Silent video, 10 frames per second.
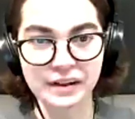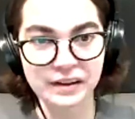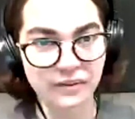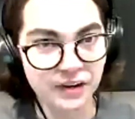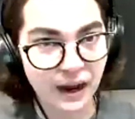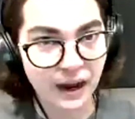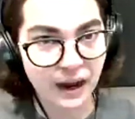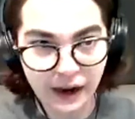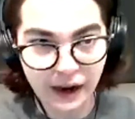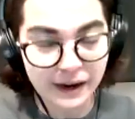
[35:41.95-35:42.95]
Everybody
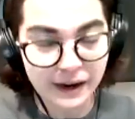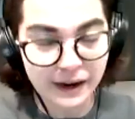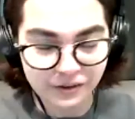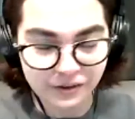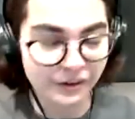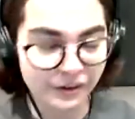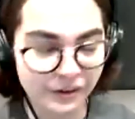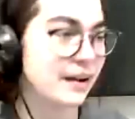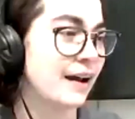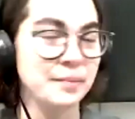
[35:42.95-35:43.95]
knows I love complex
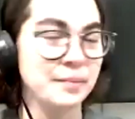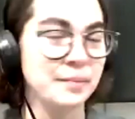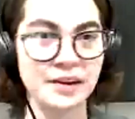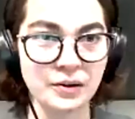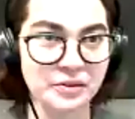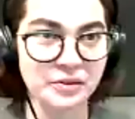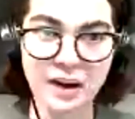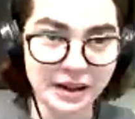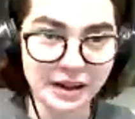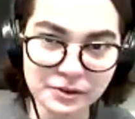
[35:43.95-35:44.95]
sister relationships.
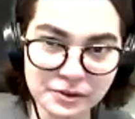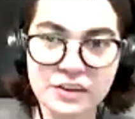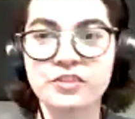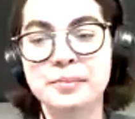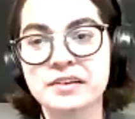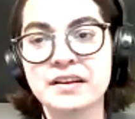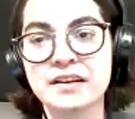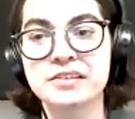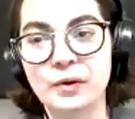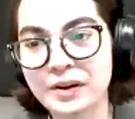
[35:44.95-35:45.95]
So what is
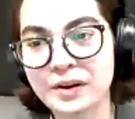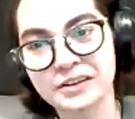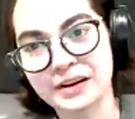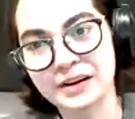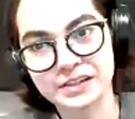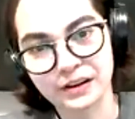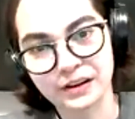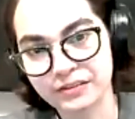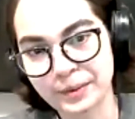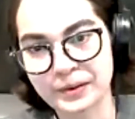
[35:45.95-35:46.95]
there not to love
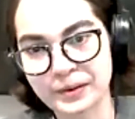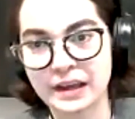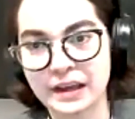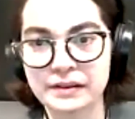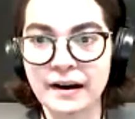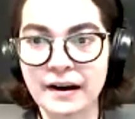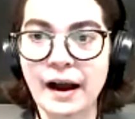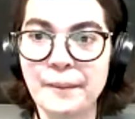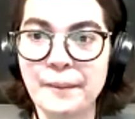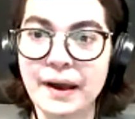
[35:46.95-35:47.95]
about King Lear? And
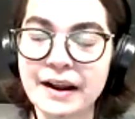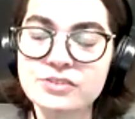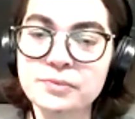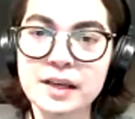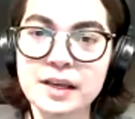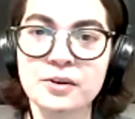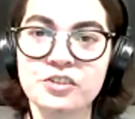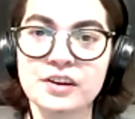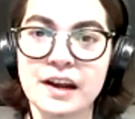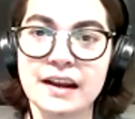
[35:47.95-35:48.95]
I do really
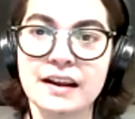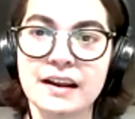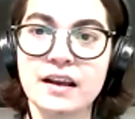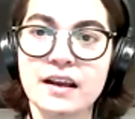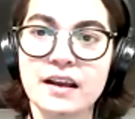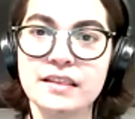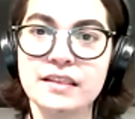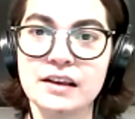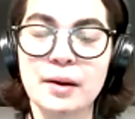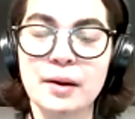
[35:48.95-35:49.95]
appreciate the
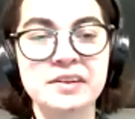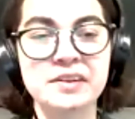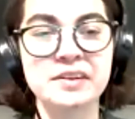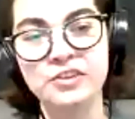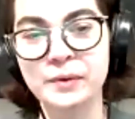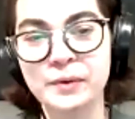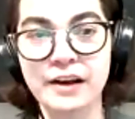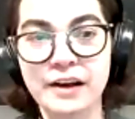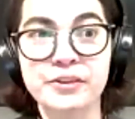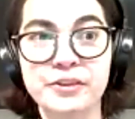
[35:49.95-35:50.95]
representation we have
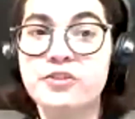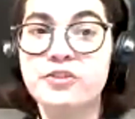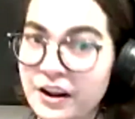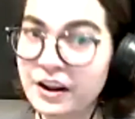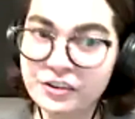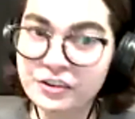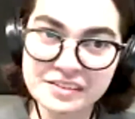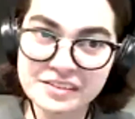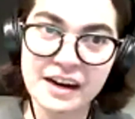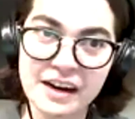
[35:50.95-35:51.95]
for the tragedies
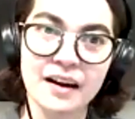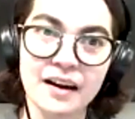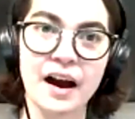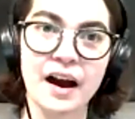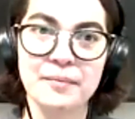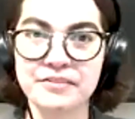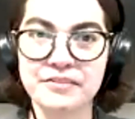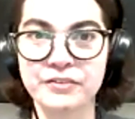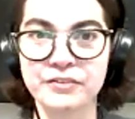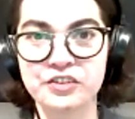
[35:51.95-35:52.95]
here. My
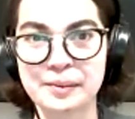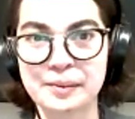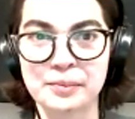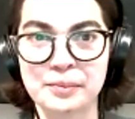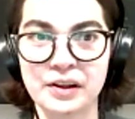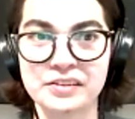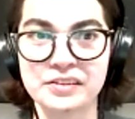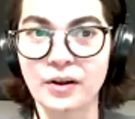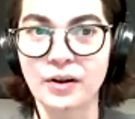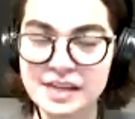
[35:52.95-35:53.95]
favorite Shakespeare plays
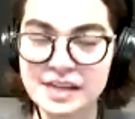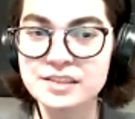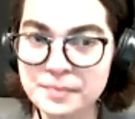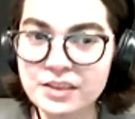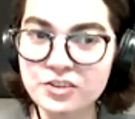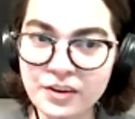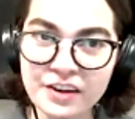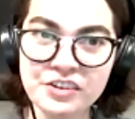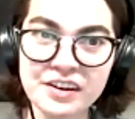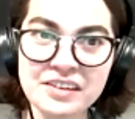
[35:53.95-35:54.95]
all tend to be the
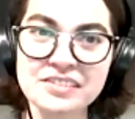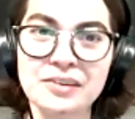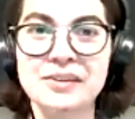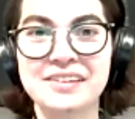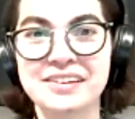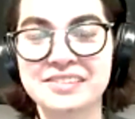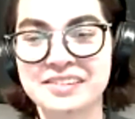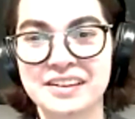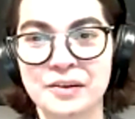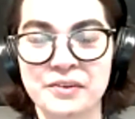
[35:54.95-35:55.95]
tragedies, so it's nice to
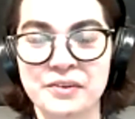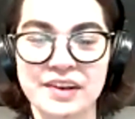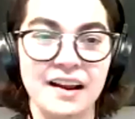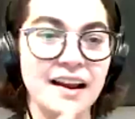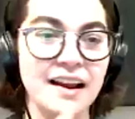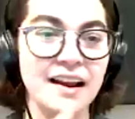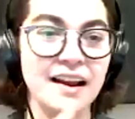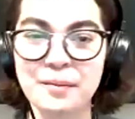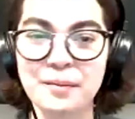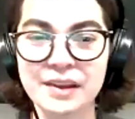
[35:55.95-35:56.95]
see that we've got
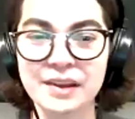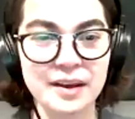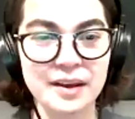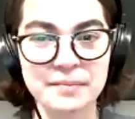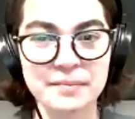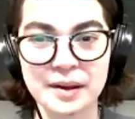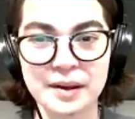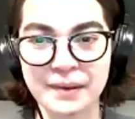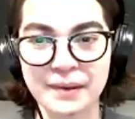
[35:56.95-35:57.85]
Hamlet and Macbeth.